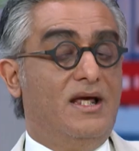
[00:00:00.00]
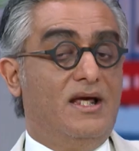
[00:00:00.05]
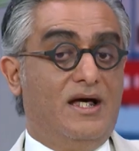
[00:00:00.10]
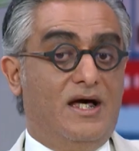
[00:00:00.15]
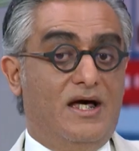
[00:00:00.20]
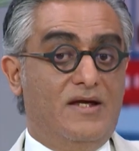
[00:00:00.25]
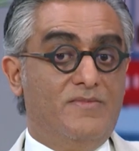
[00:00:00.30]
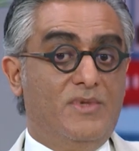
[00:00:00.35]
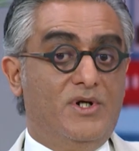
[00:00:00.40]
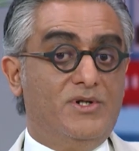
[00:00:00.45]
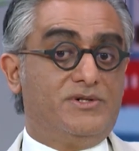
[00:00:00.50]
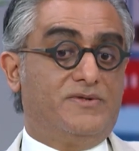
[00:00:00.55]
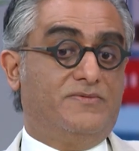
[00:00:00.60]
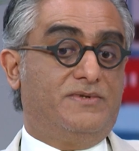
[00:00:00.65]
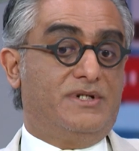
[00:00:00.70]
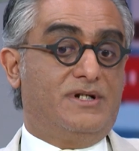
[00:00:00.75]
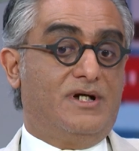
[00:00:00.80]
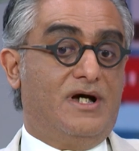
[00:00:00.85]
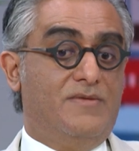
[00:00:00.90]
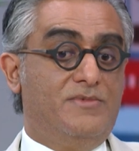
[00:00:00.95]
And most of the
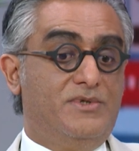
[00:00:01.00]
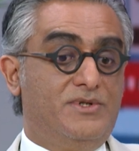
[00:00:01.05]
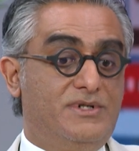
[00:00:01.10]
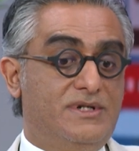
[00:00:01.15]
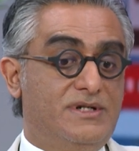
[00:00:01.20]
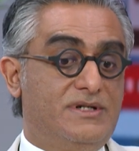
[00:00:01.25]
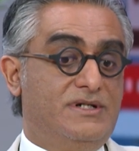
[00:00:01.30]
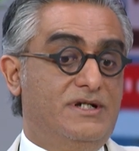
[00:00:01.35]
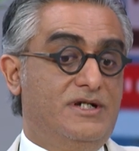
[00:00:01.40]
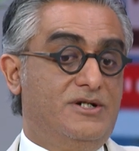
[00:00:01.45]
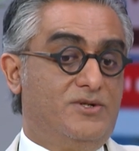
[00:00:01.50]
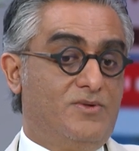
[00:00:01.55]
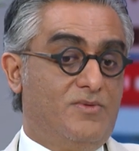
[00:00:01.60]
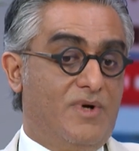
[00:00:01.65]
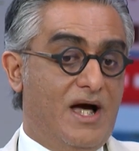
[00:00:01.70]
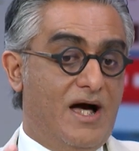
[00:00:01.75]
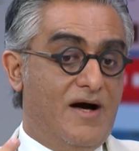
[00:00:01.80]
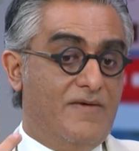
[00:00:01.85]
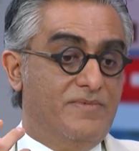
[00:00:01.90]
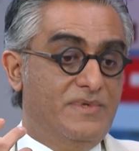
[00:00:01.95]
time, you just need to
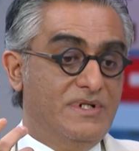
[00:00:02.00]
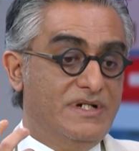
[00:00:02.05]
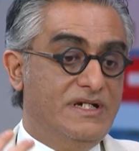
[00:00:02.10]
have